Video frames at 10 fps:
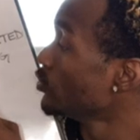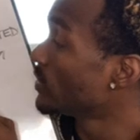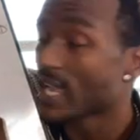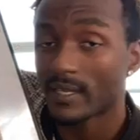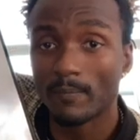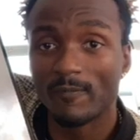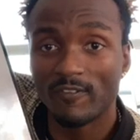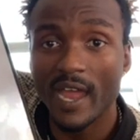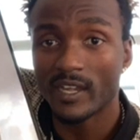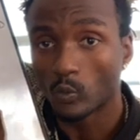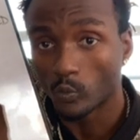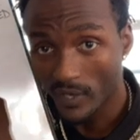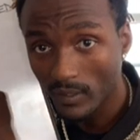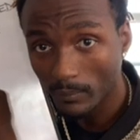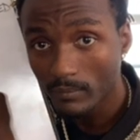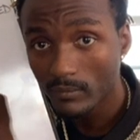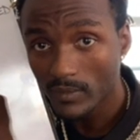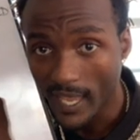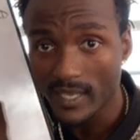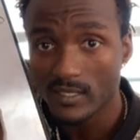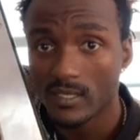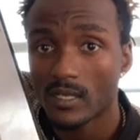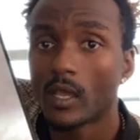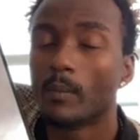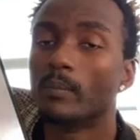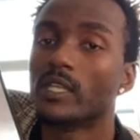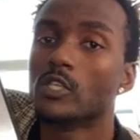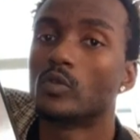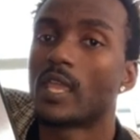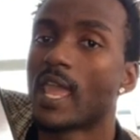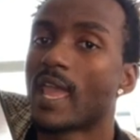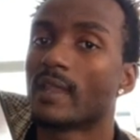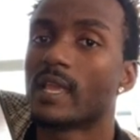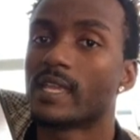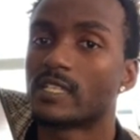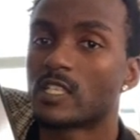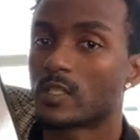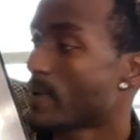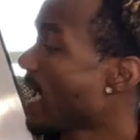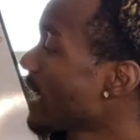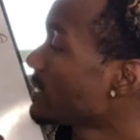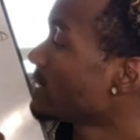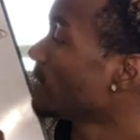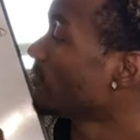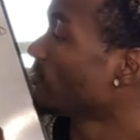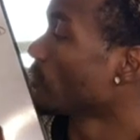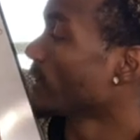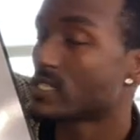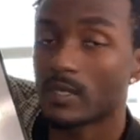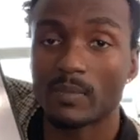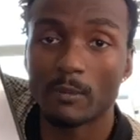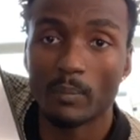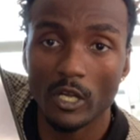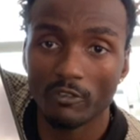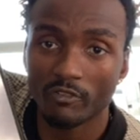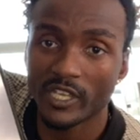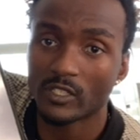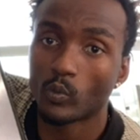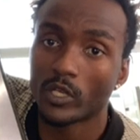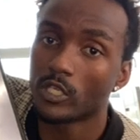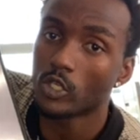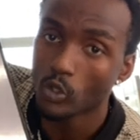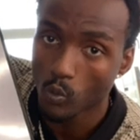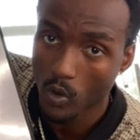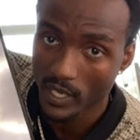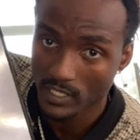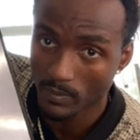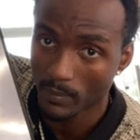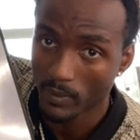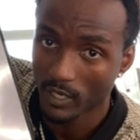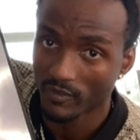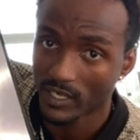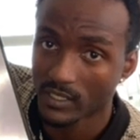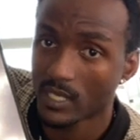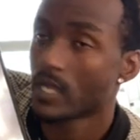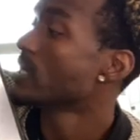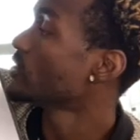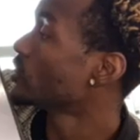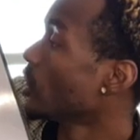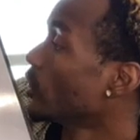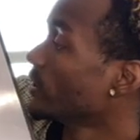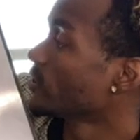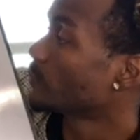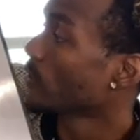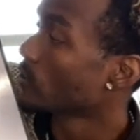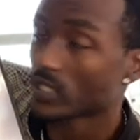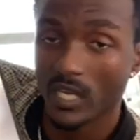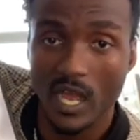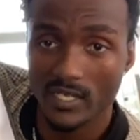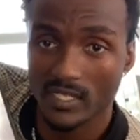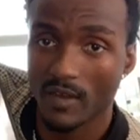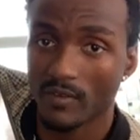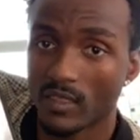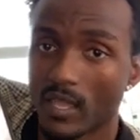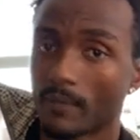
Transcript: can find a rhythm, yes, but you can't expect for it to be perfect when you want it to be perfect. So there's pros and cons to everything.